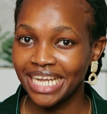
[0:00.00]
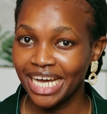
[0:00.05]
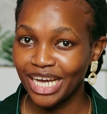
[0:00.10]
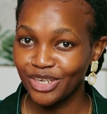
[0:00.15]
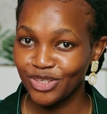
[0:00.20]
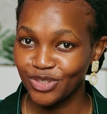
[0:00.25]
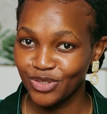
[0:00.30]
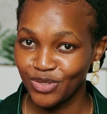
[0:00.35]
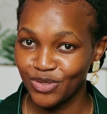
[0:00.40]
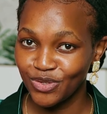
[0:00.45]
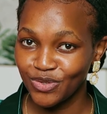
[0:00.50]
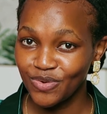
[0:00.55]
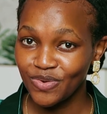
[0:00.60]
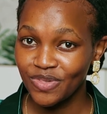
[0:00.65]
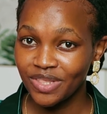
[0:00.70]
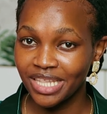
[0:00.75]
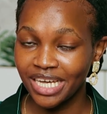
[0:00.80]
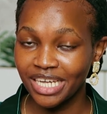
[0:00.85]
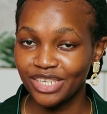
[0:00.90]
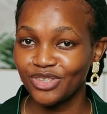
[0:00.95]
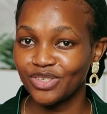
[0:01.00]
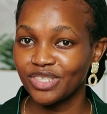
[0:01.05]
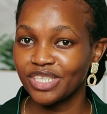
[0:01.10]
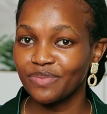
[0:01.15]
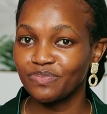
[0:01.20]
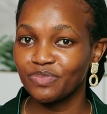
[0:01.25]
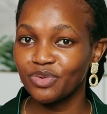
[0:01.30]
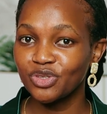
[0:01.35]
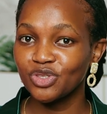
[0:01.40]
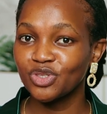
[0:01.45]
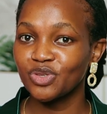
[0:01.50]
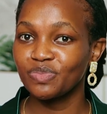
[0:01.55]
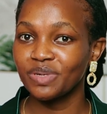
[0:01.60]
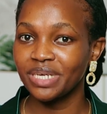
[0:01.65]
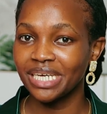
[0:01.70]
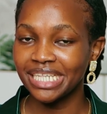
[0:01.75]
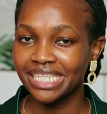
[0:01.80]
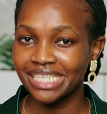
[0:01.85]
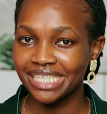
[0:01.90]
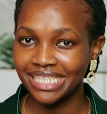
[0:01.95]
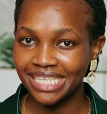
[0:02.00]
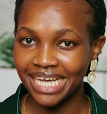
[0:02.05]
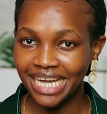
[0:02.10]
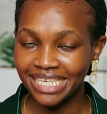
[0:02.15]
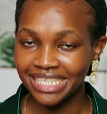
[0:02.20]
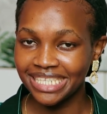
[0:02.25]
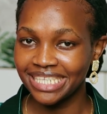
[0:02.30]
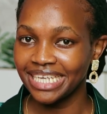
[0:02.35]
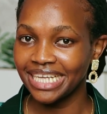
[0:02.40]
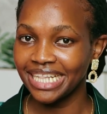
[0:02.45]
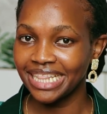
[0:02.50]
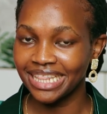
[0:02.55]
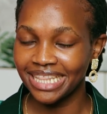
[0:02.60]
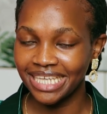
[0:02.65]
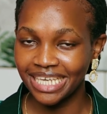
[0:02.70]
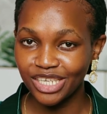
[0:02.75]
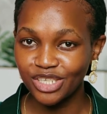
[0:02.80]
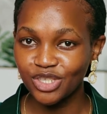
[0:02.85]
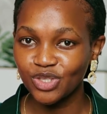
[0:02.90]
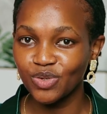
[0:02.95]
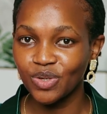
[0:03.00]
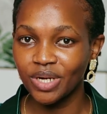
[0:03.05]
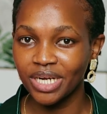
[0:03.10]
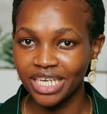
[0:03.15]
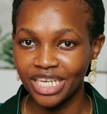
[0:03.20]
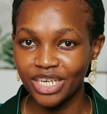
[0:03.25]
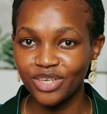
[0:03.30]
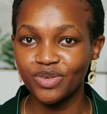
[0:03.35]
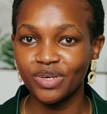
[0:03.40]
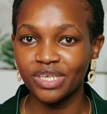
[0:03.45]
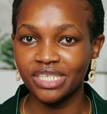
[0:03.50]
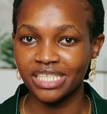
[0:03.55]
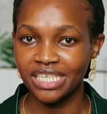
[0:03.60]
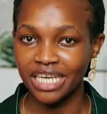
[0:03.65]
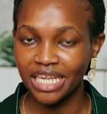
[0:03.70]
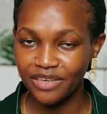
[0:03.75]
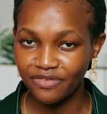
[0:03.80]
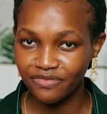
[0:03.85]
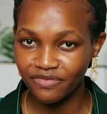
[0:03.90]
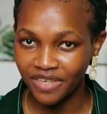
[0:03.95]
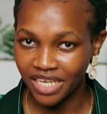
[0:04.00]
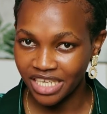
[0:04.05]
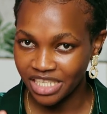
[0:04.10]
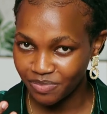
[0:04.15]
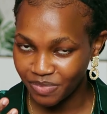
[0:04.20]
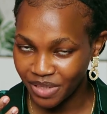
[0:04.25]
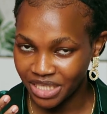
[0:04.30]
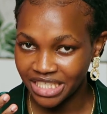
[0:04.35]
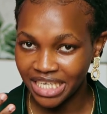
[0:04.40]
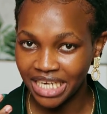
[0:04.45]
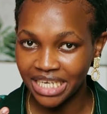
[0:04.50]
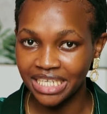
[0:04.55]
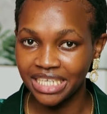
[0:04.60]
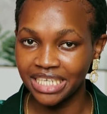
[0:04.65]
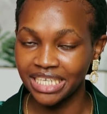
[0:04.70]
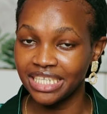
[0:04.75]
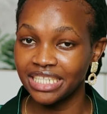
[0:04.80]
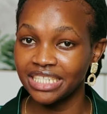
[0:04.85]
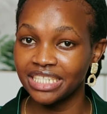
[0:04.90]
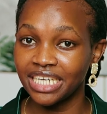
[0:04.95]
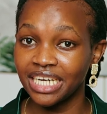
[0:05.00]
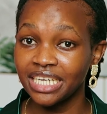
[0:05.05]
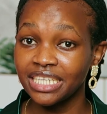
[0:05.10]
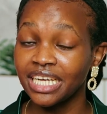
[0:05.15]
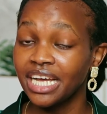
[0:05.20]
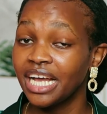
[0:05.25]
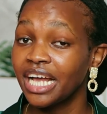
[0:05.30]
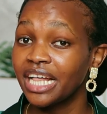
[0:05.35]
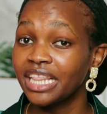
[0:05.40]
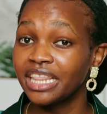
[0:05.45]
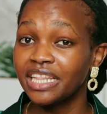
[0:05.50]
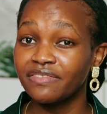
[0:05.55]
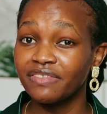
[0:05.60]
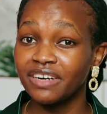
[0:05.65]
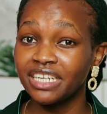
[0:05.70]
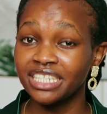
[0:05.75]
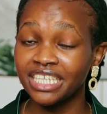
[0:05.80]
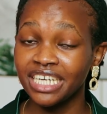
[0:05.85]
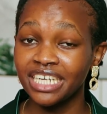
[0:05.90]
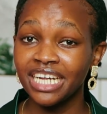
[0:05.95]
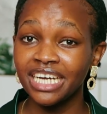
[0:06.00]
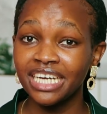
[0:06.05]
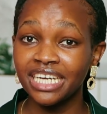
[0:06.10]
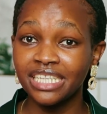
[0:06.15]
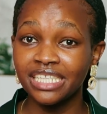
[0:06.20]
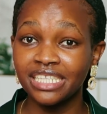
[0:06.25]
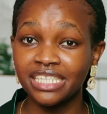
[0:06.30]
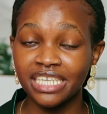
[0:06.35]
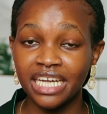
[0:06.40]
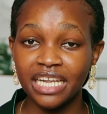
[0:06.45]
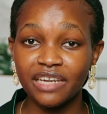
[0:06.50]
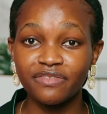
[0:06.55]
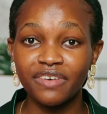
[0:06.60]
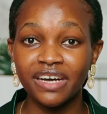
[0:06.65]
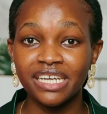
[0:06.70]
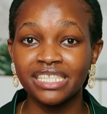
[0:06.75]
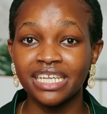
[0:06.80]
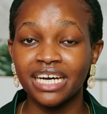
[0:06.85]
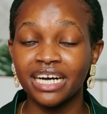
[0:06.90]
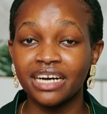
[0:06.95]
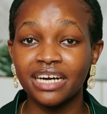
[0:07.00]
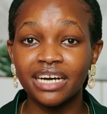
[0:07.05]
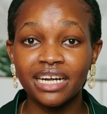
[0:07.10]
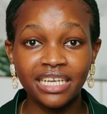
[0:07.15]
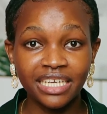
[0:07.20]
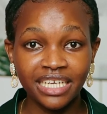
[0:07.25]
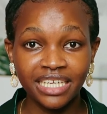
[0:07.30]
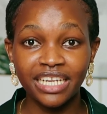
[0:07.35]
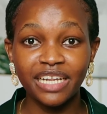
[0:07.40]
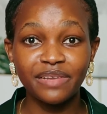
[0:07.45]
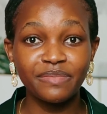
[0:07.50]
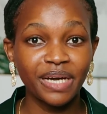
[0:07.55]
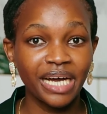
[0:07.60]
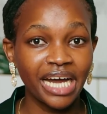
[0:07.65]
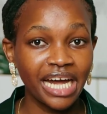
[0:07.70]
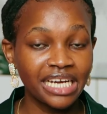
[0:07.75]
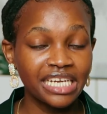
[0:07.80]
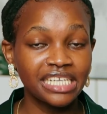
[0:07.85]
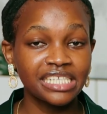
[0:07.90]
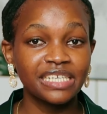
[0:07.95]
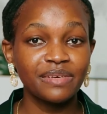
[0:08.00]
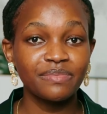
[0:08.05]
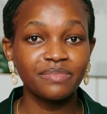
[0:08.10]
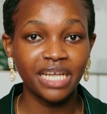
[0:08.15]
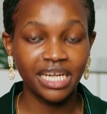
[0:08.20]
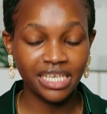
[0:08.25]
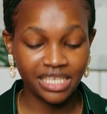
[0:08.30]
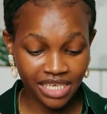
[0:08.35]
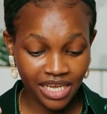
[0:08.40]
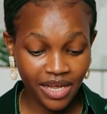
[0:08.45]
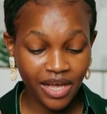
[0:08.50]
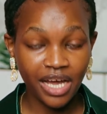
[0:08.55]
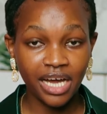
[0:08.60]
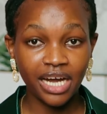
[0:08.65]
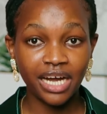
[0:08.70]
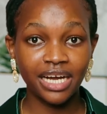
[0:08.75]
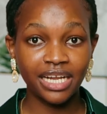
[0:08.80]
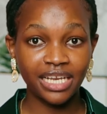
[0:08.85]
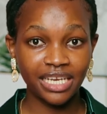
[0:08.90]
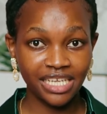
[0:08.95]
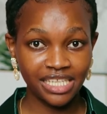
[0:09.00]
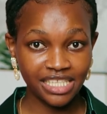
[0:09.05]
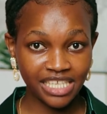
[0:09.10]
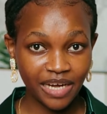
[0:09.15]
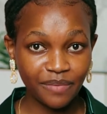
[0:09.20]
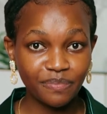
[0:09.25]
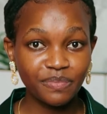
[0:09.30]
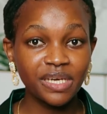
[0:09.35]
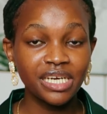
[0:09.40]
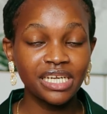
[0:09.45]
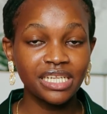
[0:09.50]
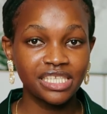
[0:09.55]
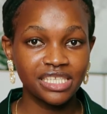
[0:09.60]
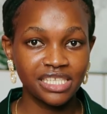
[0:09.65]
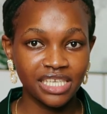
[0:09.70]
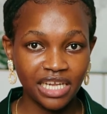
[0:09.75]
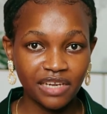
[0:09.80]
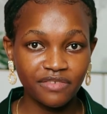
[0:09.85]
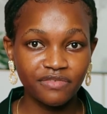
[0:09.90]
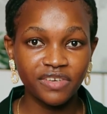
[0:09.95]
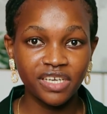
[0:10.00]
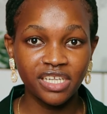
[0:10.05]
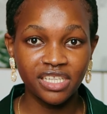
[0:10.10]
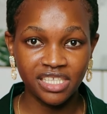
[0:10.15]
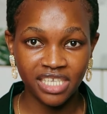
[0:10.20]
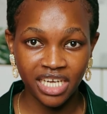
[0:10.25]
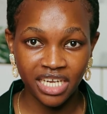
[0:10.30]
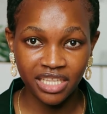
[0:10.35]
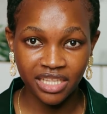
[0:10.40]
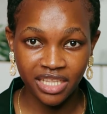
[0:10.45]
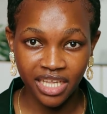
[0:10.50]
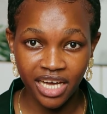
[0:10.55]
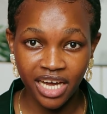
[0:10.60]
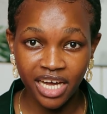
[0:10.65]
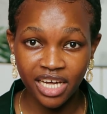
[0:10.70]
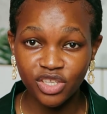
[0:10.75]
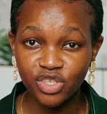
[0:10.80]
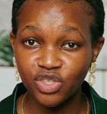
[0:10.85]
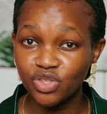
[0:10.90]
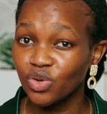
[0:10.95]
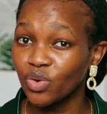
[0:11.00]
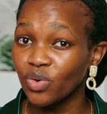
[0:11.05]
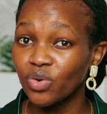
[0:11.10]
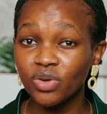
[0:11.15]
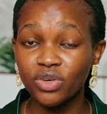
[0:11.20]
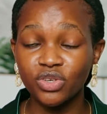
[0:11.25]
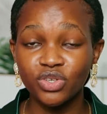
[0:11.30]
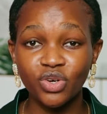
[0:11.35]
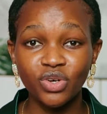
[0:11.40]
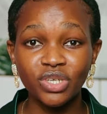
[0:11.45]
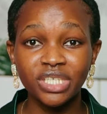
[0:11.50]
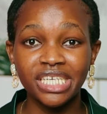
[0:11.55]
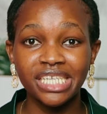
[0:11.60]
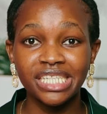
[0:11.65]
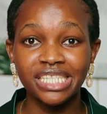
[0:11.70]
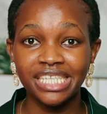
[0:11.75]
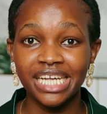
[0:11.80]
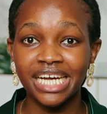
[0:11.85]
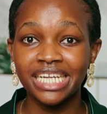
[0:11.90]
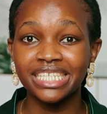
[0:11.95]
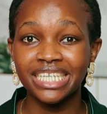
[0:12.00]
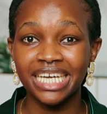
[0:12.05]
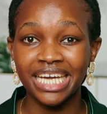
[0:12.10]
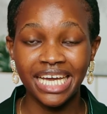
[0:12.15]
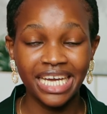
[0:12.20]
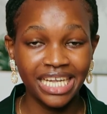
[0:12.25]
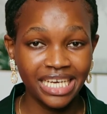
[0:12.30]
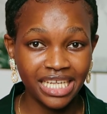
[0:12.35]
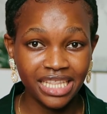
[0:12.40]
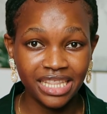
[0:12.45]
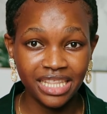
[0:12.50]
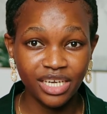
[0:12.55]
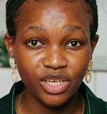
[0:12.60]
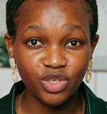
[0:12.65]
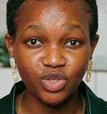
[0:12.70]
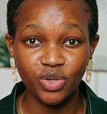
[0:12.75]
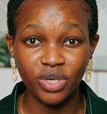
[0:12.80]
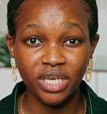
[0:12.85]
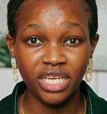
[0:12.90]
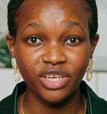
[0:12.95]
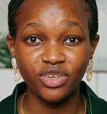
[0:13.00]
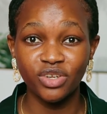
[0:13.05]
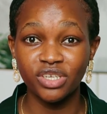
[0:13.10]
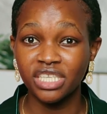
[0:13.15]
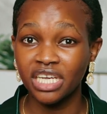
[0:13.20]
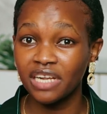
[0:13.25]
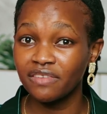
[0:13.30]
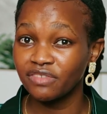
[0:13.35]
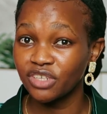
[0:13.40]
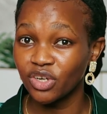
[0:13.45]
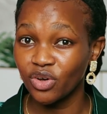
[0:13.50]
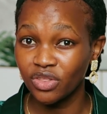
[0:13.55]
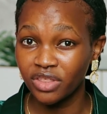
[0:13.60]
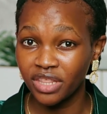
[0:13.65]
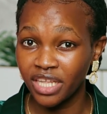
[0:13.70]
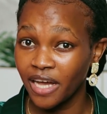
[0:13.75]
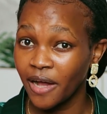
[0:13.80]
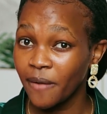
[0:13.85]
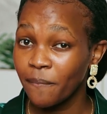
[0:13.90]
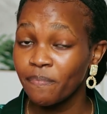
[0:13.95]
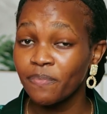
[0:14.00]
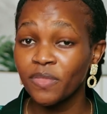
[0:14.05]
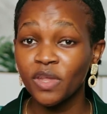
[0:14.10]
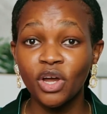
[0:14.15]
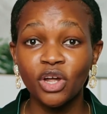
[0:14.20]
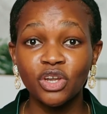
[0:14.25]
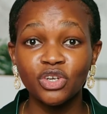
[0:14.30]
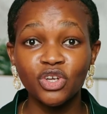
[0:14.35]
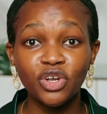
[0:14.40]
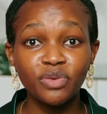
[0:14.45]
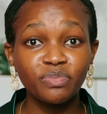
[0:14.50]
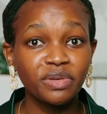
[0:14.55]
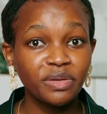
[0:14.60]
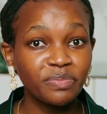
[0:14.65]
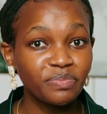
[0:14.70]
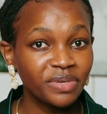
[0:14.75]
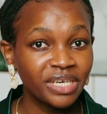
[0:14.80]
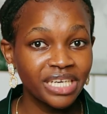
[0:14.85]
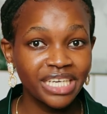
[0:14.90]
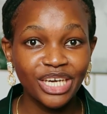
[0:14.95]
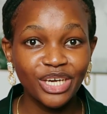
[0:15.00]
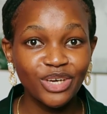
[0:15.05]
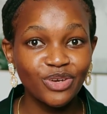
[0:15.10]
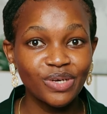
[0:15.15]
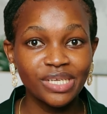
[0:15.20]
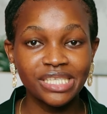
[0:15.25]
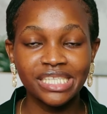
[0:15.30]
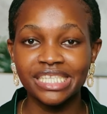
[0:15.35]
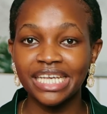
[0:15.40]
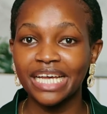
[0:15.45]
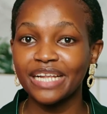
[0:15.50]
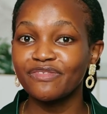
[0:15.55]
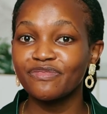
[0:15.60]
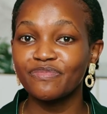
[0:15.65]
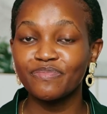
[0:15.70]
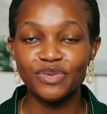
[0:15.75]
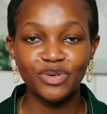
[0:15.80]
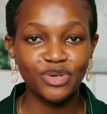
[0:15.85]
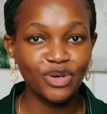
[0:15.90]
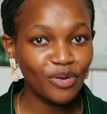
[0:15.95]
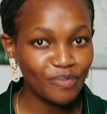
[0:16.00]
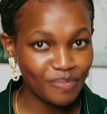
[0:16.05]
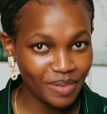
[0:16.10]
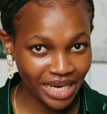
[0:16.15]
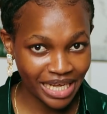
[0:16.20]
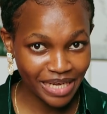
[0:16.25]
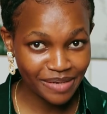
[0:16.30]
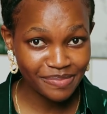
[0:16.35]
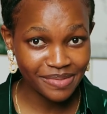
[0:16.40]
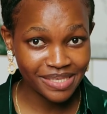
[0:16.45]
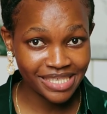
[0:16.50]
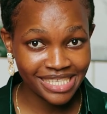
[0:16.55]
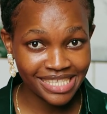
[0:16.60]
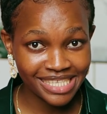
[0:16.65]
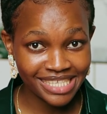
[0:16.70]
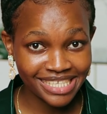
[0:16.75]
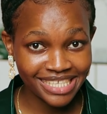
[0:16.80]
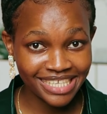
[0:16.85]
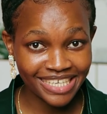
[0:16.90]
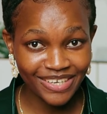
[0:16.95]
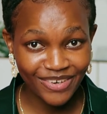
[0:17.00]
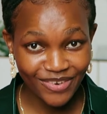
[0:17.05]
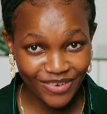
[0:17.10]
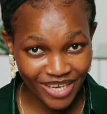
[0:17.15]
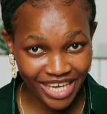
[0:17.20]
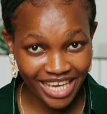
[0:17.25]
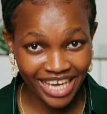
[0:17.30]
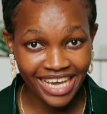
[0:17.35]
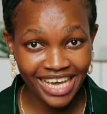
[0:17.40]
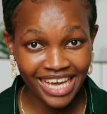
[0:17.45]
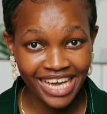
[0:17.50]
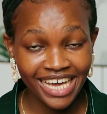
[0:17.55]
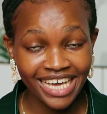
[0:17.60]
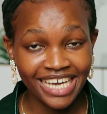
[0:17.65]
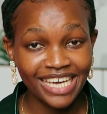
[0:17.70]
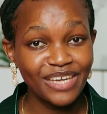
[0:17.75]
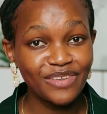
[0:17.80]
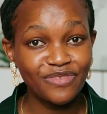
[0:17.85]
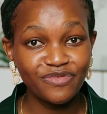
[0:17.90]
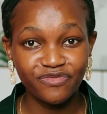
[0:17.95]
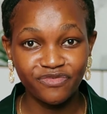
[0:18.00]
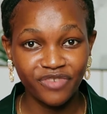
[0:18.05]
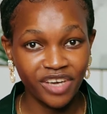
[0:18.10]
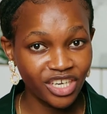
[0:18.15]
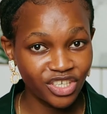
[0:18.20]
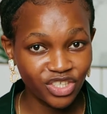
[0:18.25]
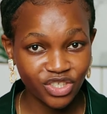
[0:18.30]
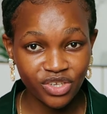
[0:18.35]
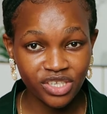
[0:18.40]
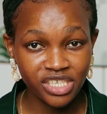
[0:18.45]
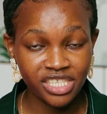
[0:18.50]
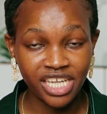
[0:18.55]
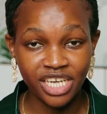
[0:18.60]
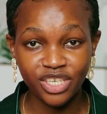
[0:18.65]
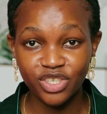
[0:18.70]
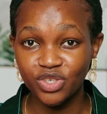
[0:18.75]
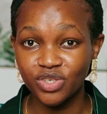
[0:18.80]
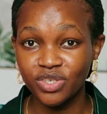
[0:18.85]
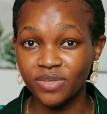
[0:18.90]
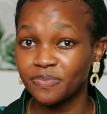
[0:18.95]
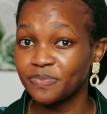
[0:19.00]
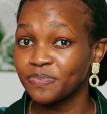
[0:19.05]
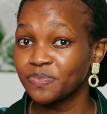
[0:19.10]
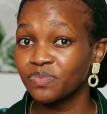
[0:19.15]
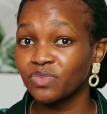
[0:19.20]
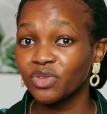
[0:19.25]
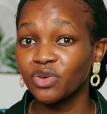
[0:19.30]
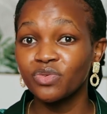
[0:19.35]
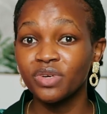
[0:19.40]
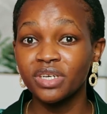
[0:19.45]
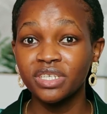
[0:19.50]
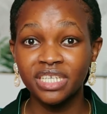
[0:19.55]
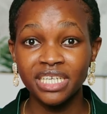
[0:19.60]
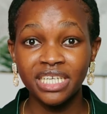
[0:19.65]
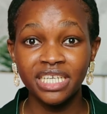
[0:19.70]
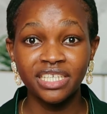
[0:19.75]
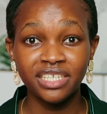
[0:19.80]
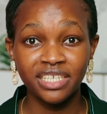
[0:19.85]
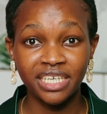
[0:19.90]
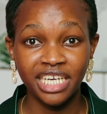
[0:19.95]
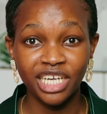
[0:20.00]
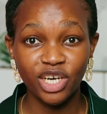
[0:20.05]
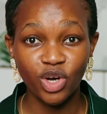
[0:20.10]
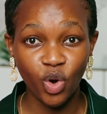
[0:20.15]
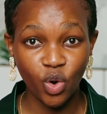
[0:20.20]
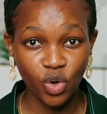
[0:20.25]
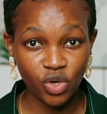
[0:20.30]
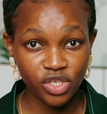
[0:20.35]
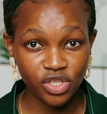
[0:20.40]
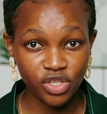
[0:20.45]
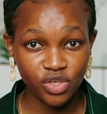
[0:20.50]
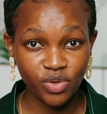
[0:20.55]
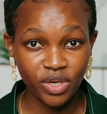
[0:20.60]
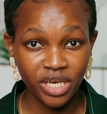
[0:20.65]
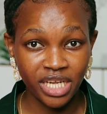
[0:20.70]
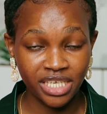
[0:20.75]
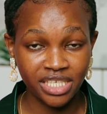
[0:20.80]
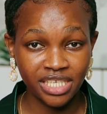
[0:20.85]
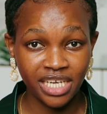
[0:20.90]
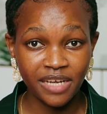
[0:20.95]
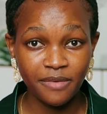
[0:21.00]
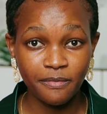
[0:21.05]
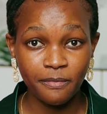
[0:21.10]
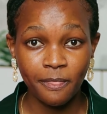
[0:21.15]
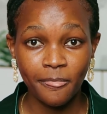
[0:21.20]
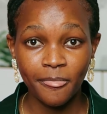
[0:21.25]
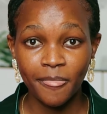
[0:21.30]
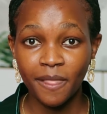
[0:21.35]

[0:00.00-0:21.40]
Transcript: lie to you that you're supposed to be inserting things to clean yourself, especially inside. The vagina itself has a cleaning mechanism that cleans up itself inside there. So don't insert anything to clean yourself down there. Don't be bringing yourself problems, okay? Infections that will really, really cost you later